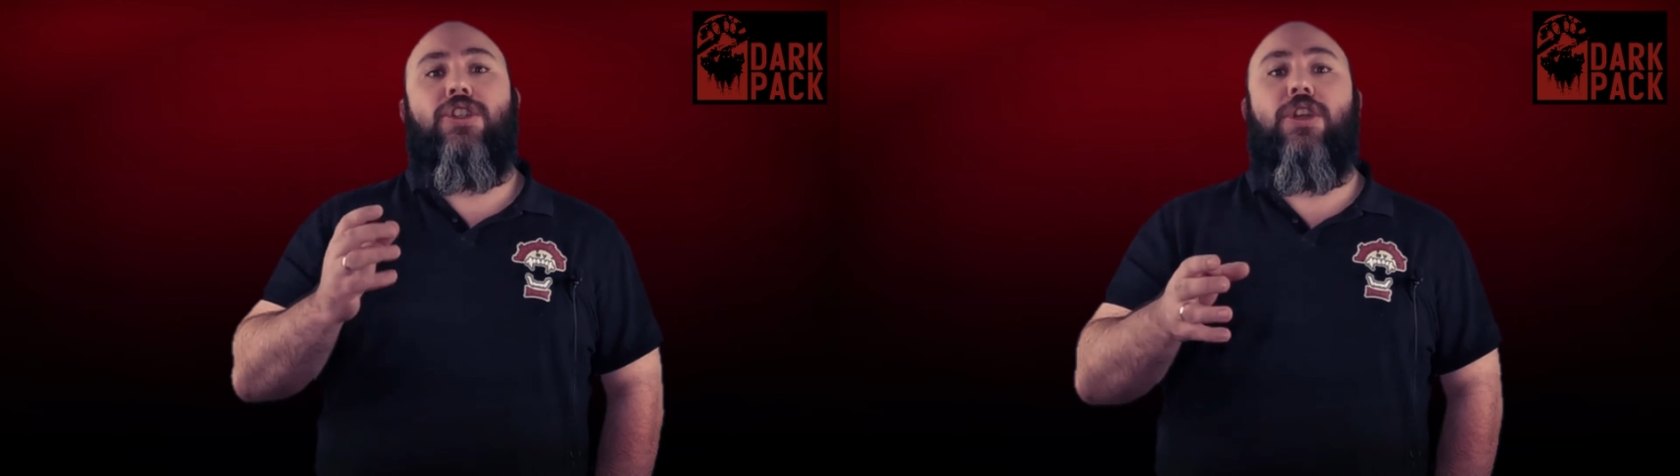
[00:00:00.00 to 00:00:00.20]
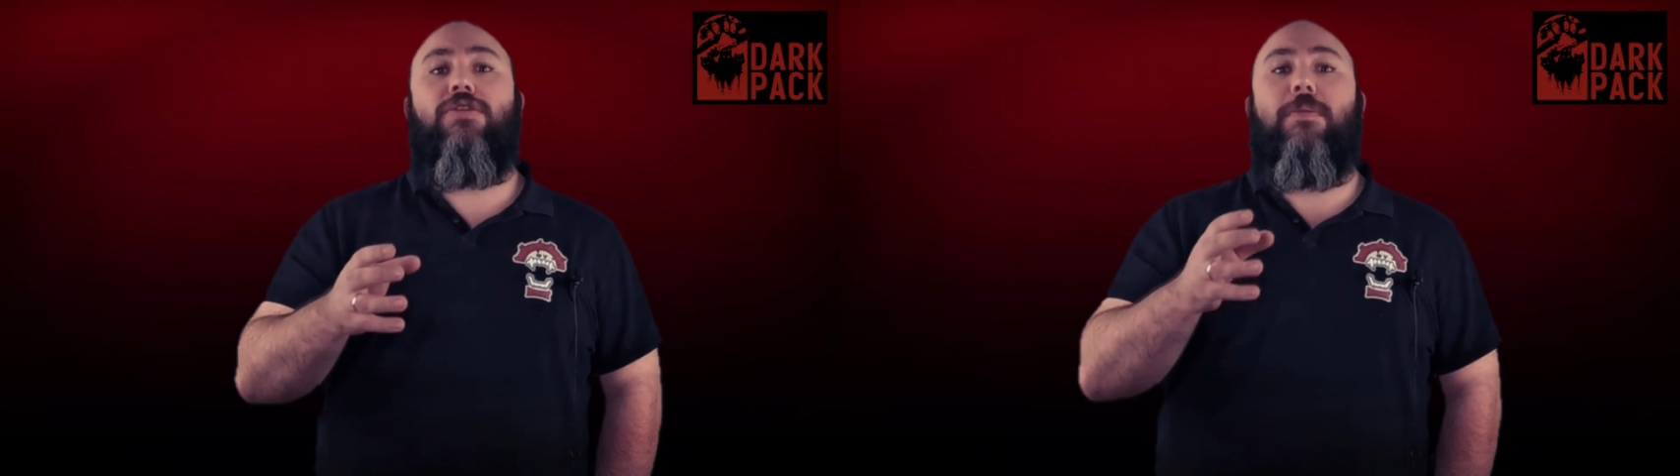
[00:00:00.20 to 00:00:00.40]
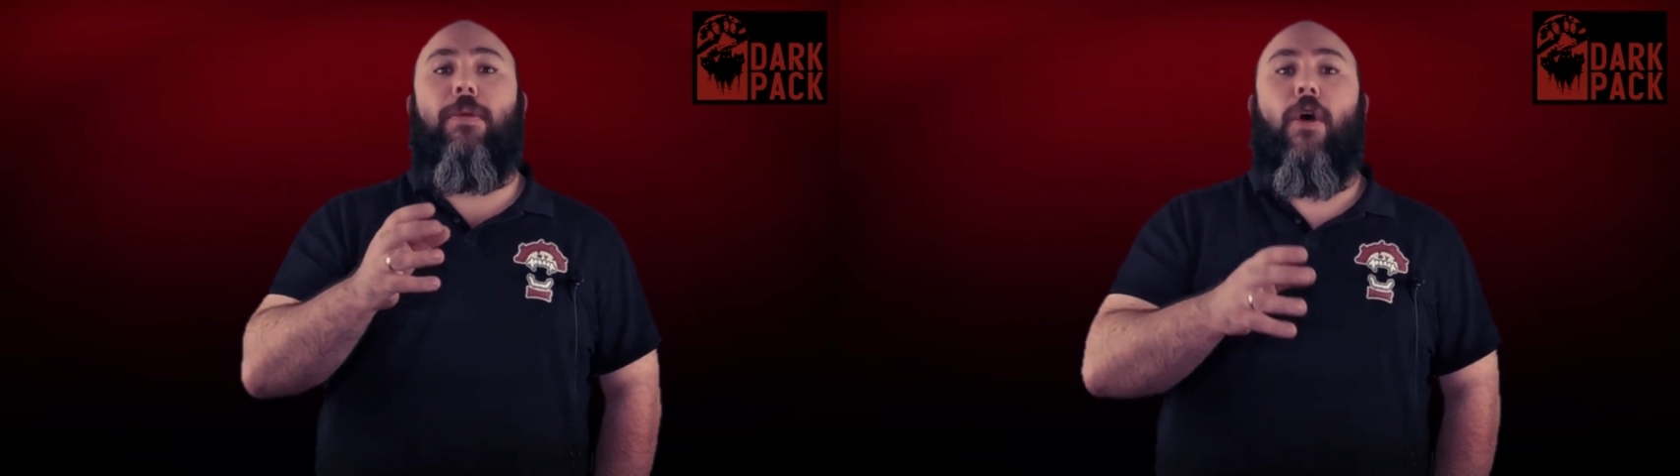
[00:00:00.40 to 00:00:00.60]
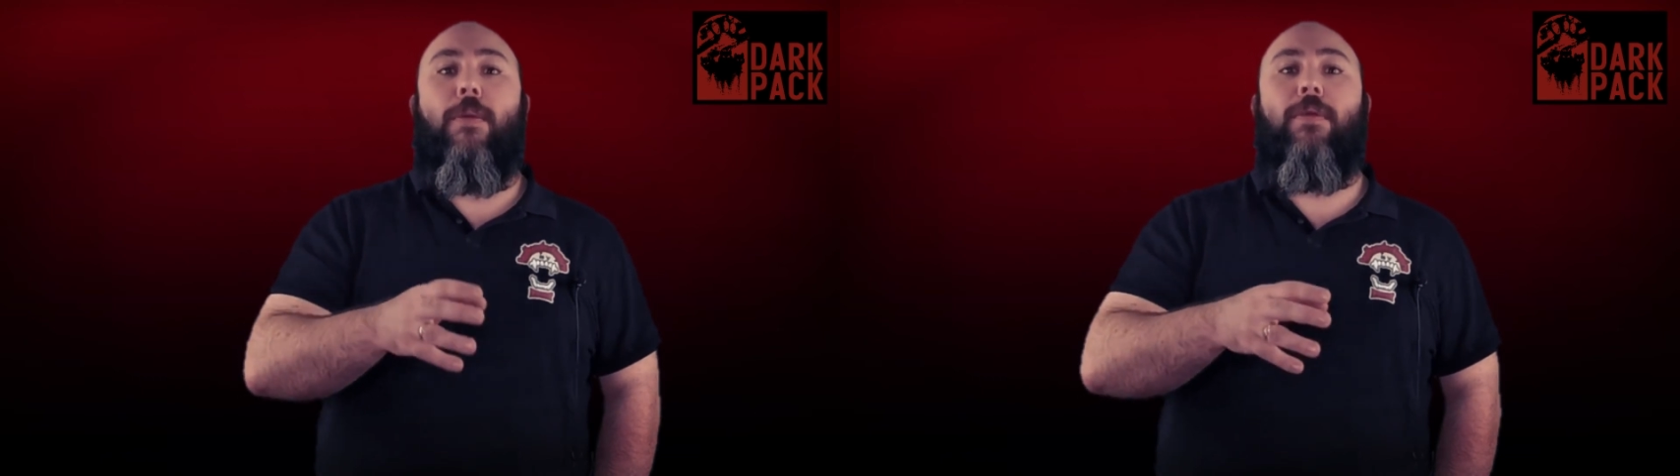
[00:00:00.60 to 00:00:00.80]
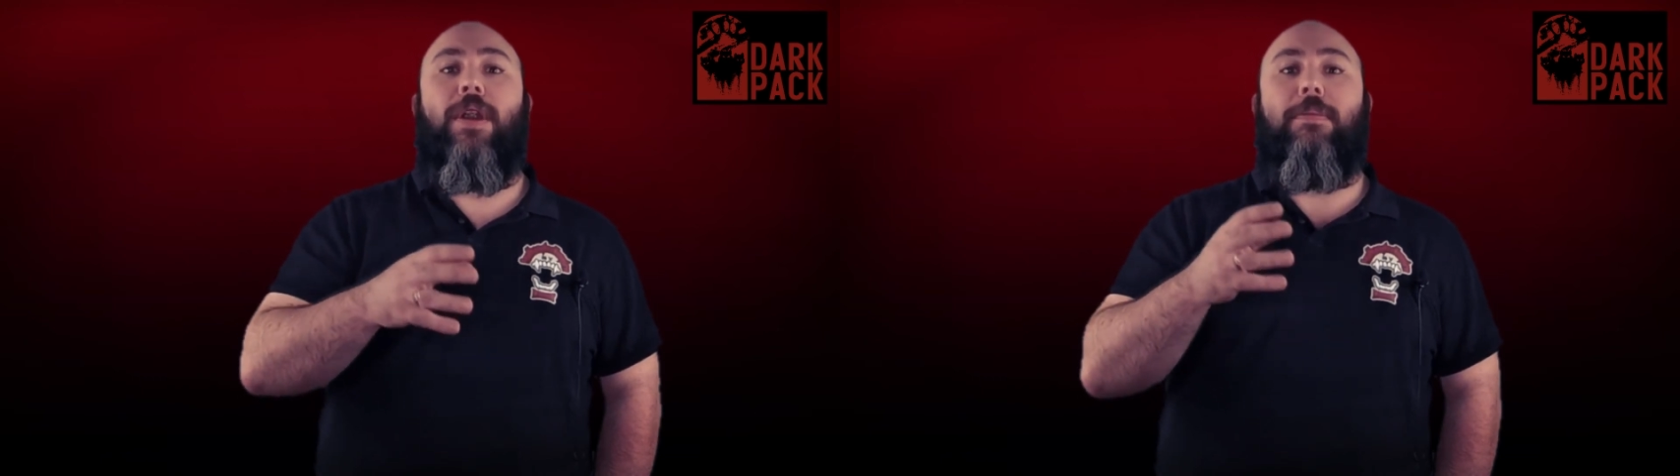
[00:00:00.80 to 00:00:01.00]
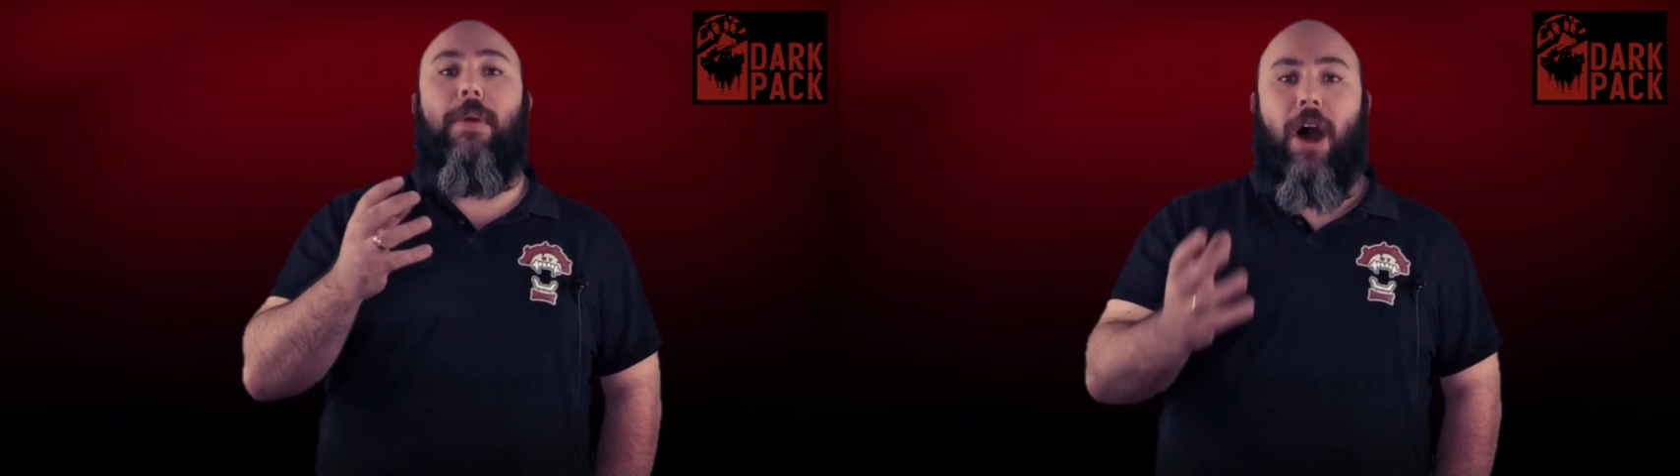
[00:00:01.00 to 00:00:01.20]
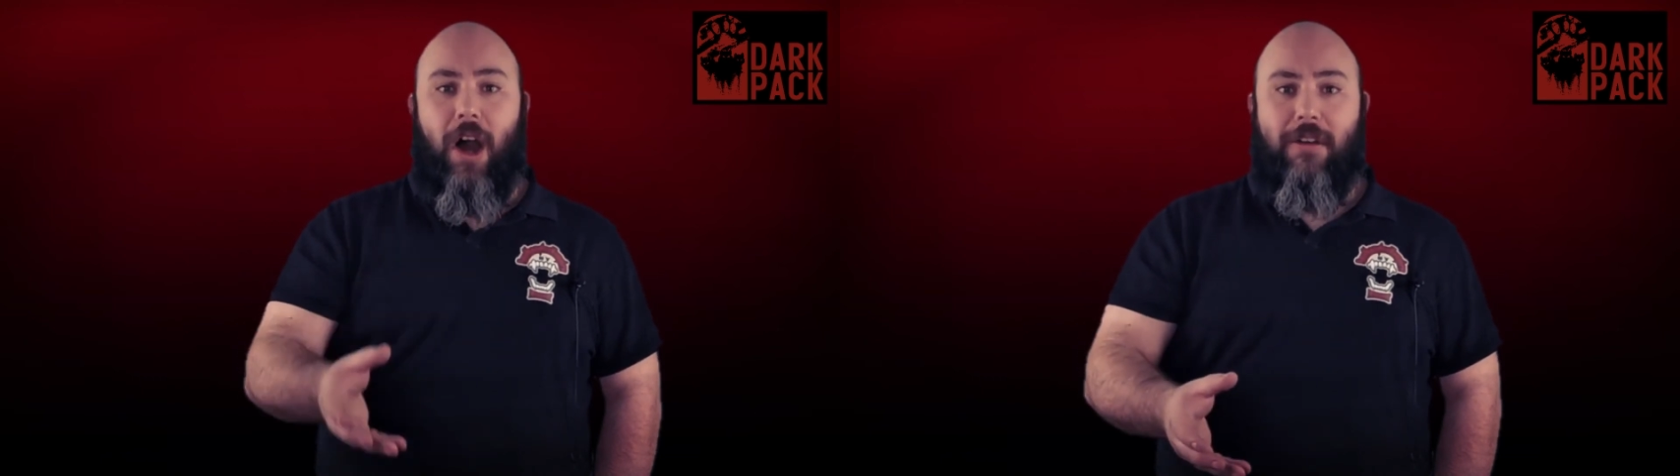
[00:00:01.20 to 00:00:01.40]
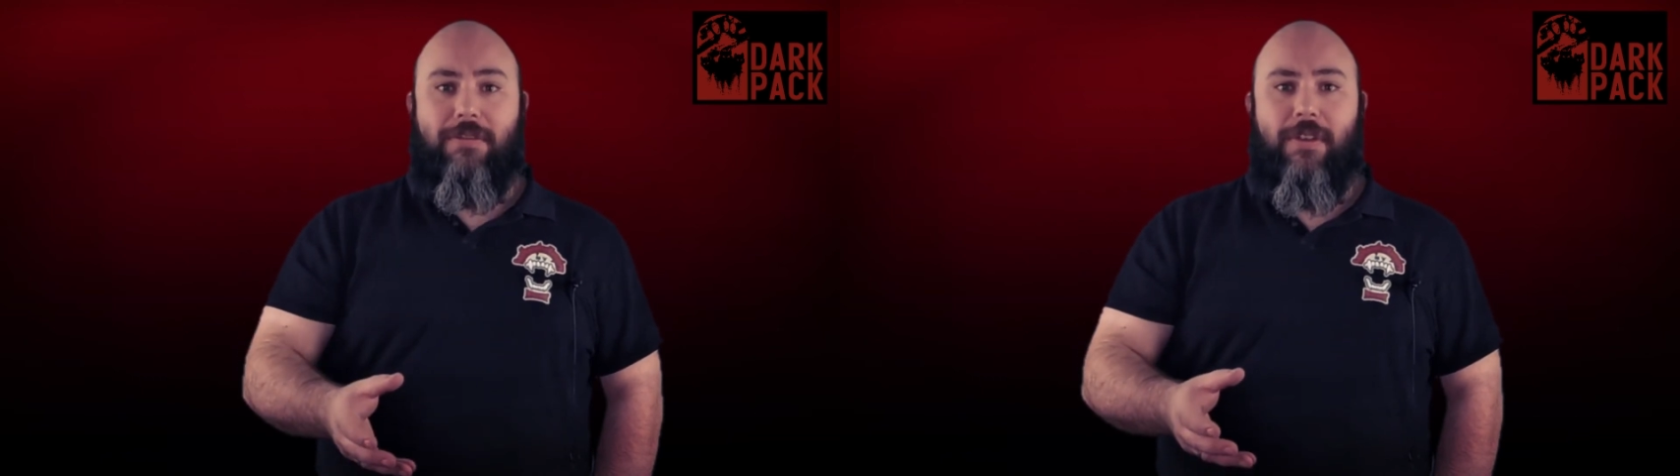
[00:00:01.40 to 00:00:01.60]
choose a primary
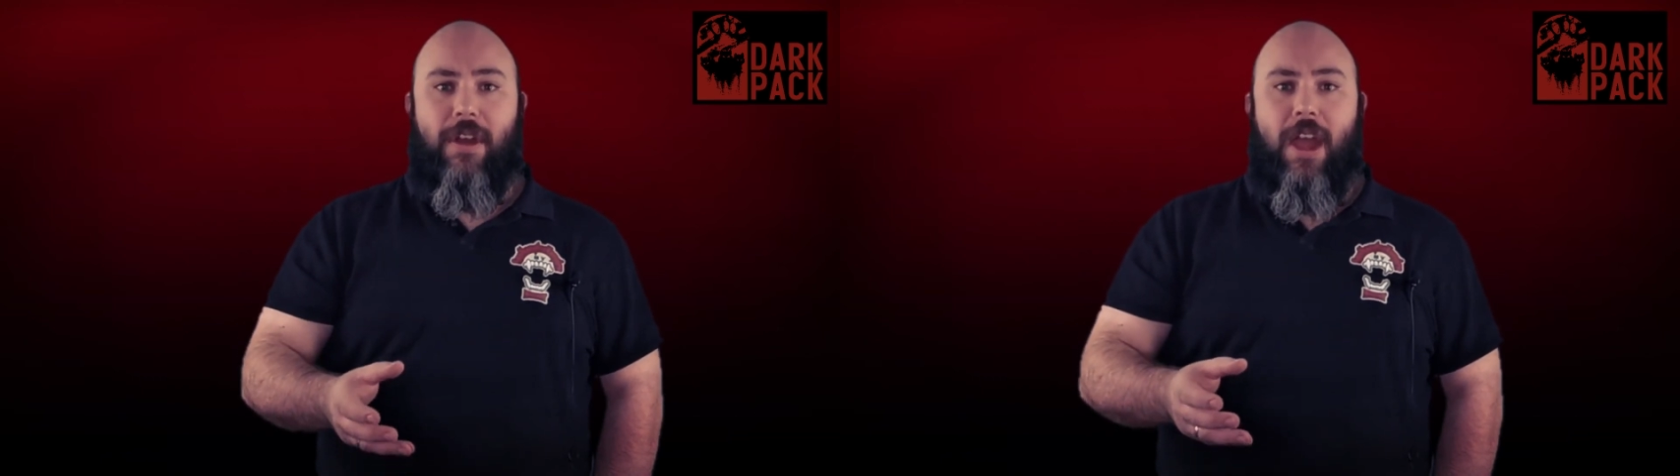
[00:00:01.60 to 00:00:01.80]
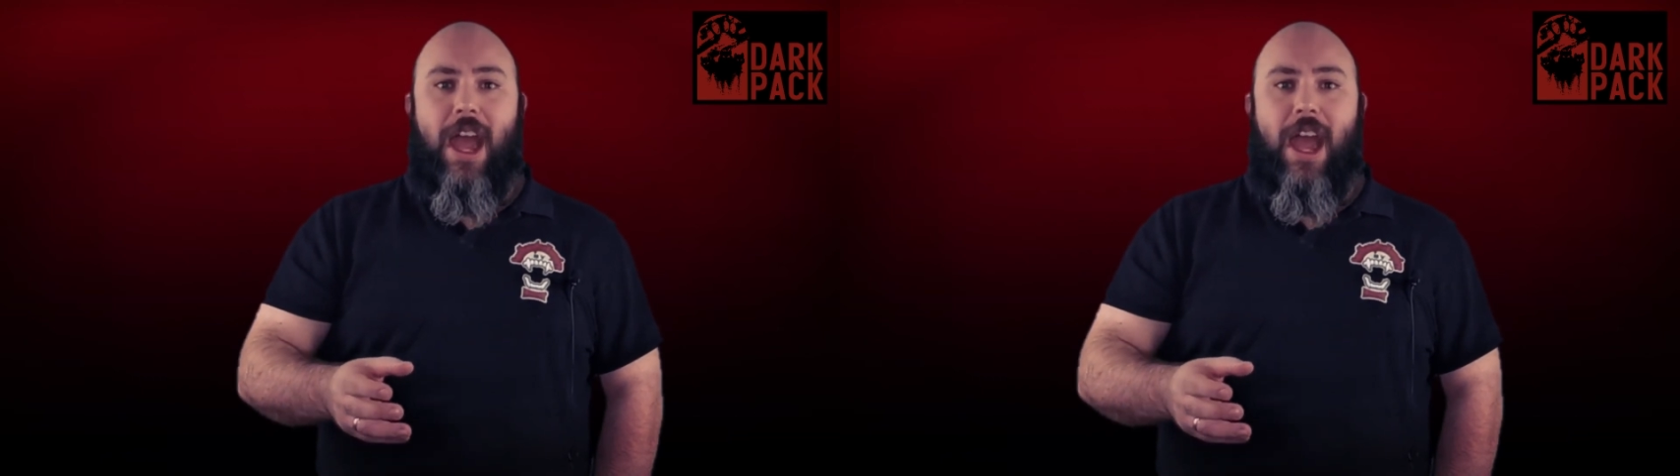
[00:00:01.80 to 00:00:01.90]
path,